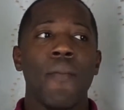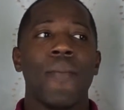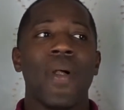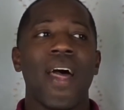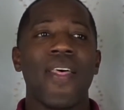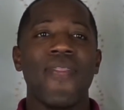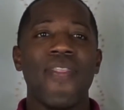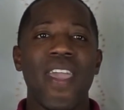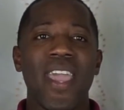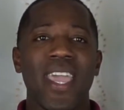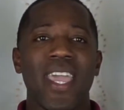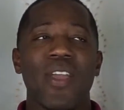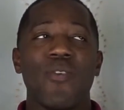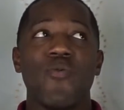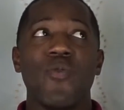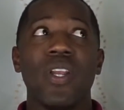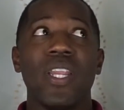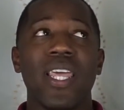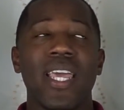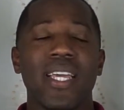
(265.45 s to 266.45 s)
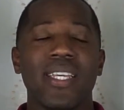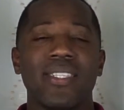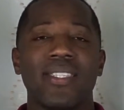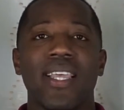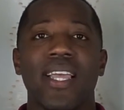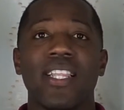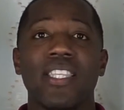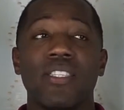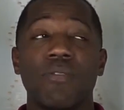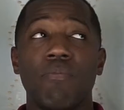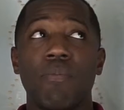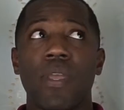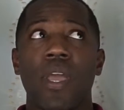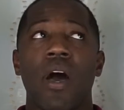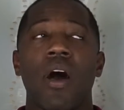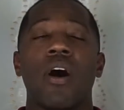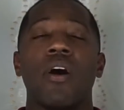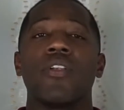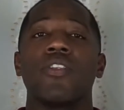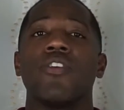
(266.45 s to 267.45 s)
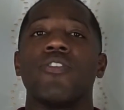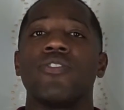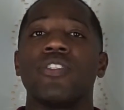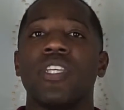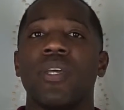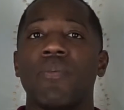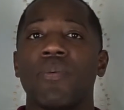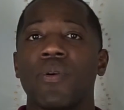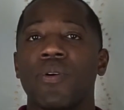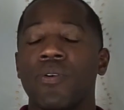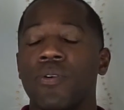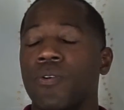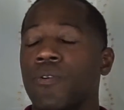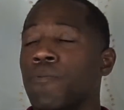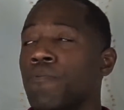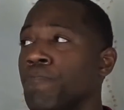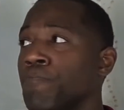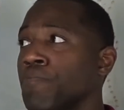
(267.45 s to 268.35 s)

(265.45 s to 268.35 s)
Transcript: but I think it really extends beyond your typical,